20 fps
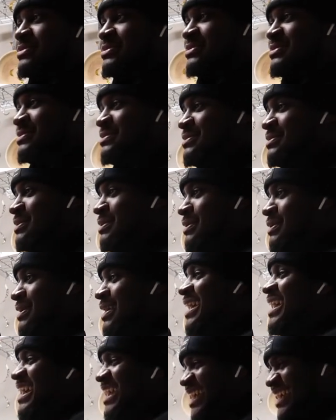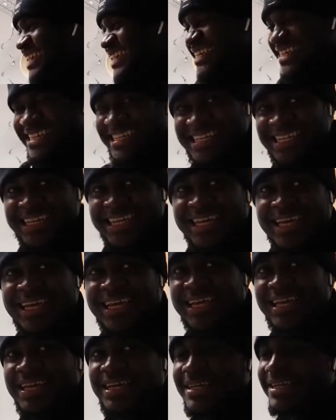Ethan's been here since like ten
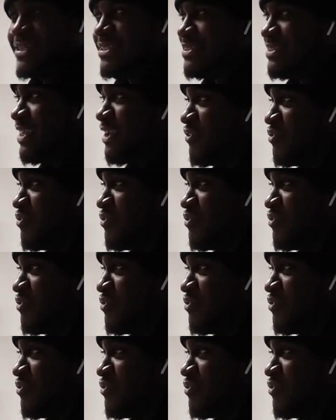forty-five.